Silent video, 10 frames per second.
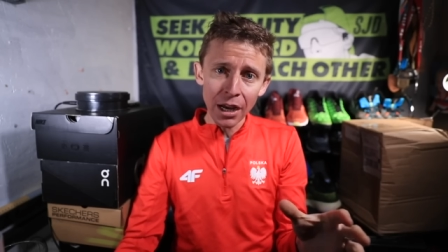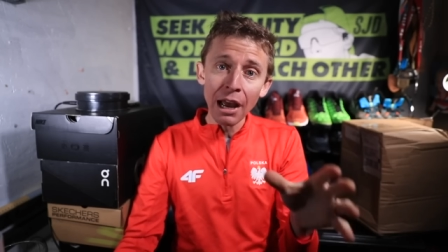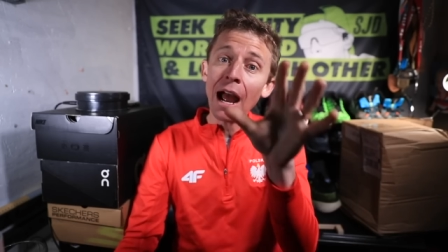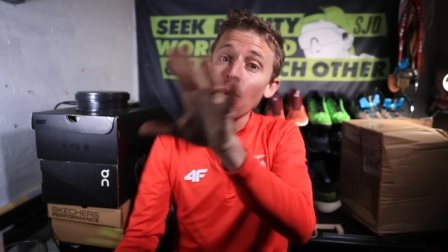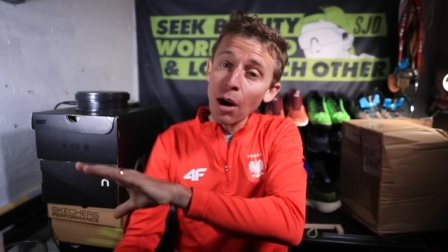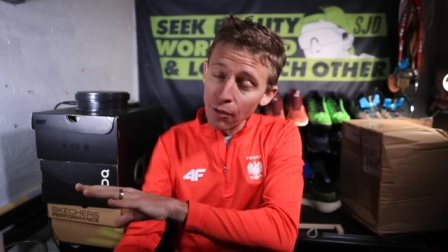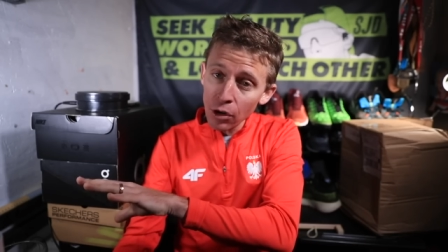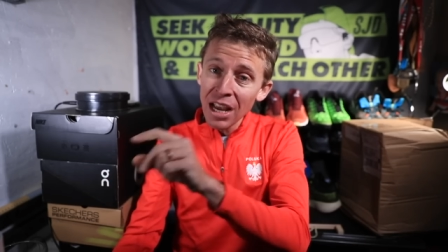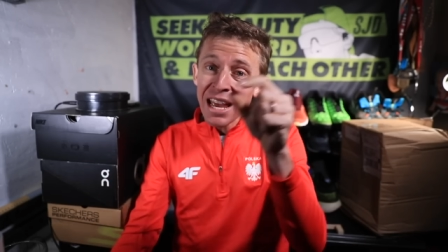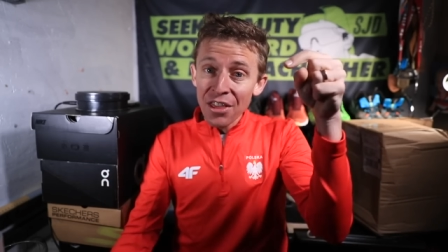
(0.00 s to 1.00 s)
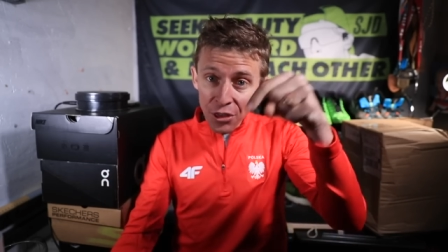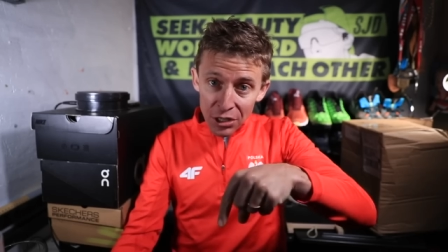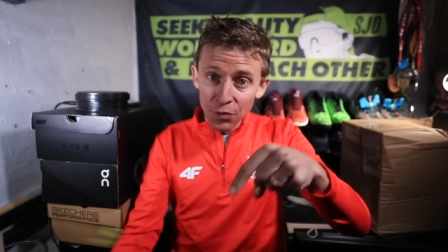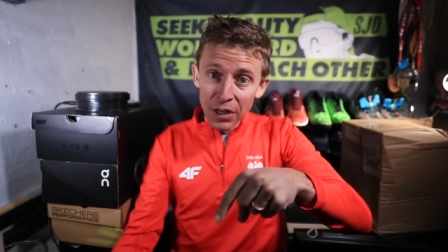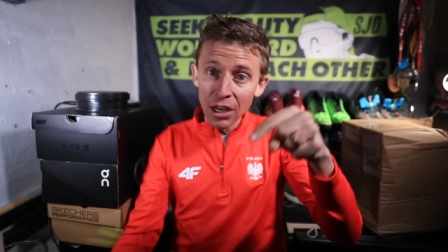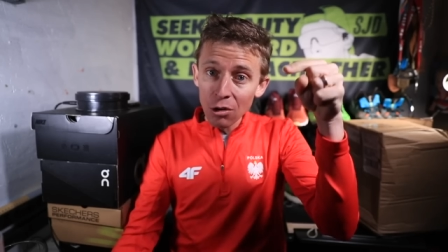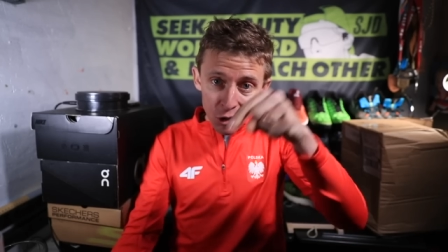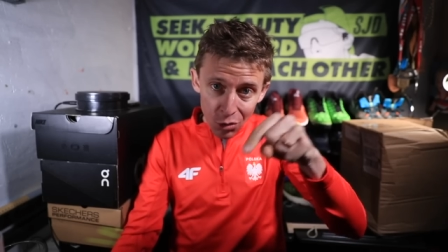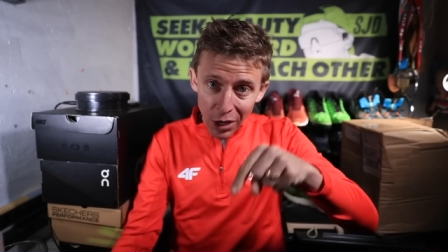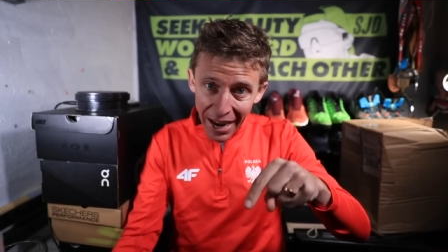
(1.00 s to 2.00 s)
However, this video
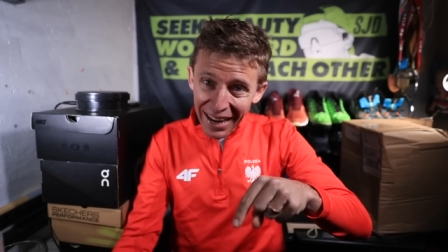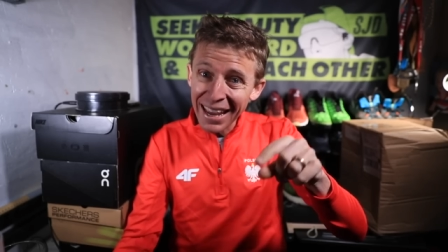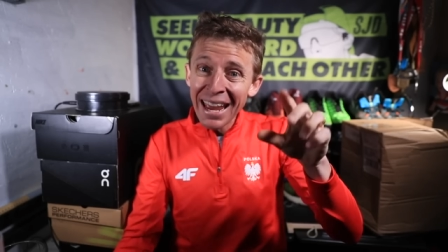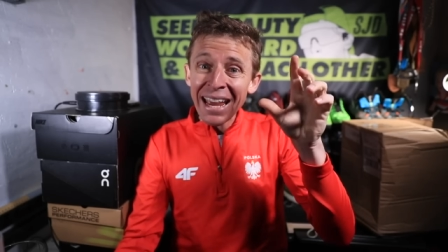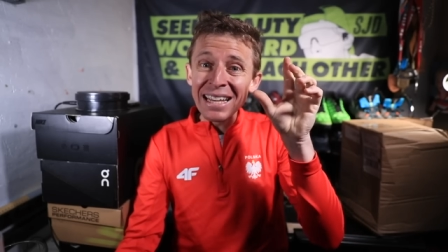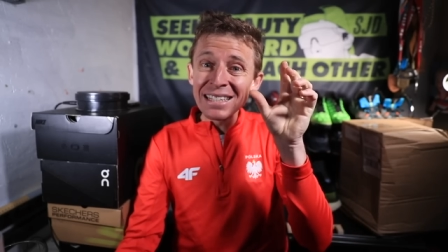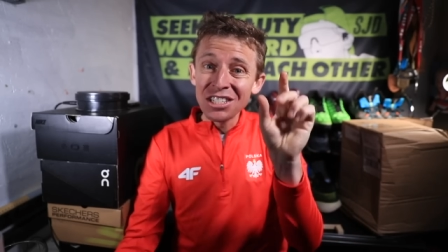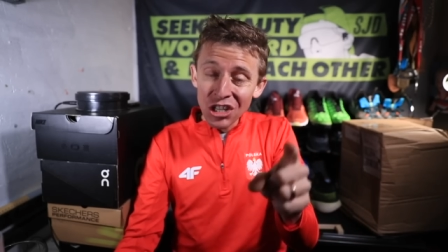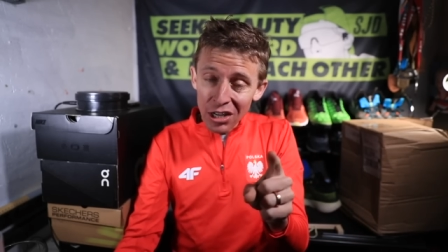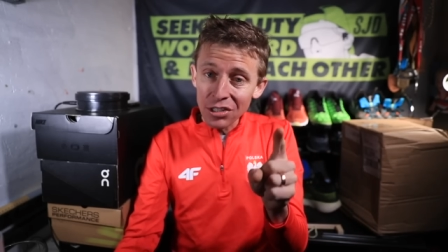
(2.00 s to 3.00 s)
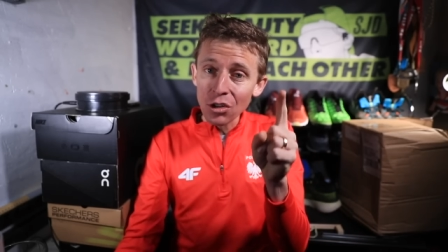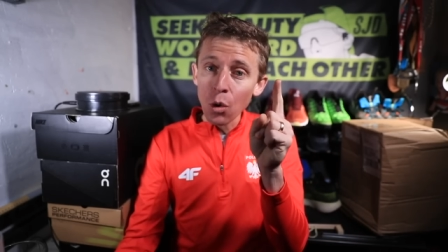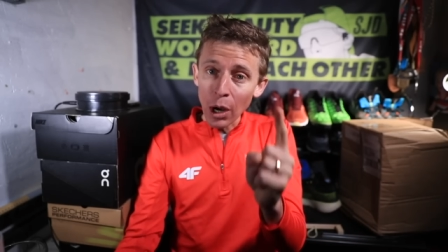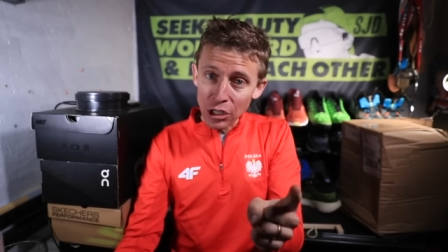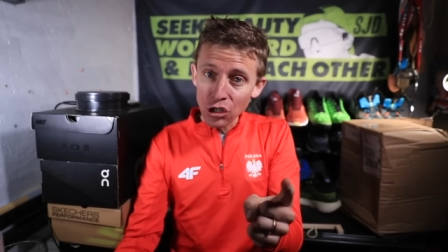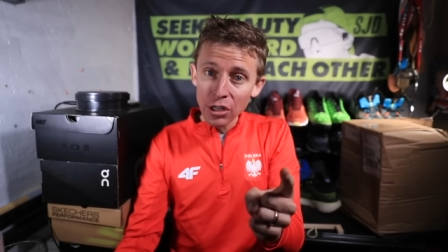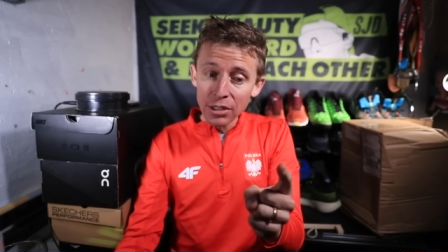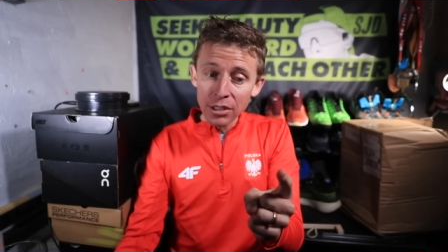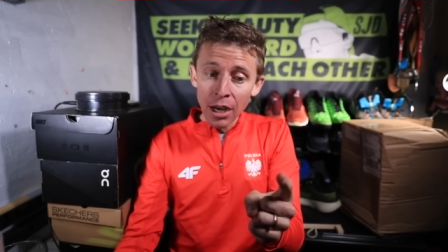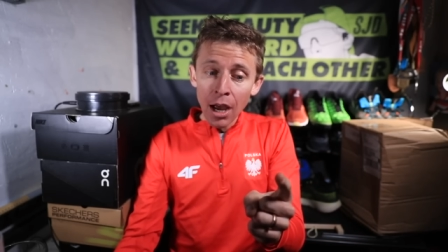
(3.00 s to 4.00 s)
today is just
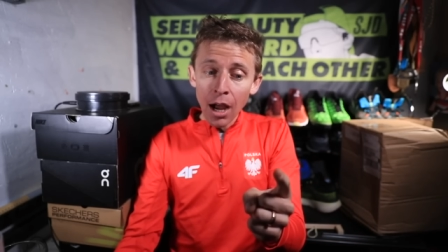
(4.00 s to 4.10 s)
questions.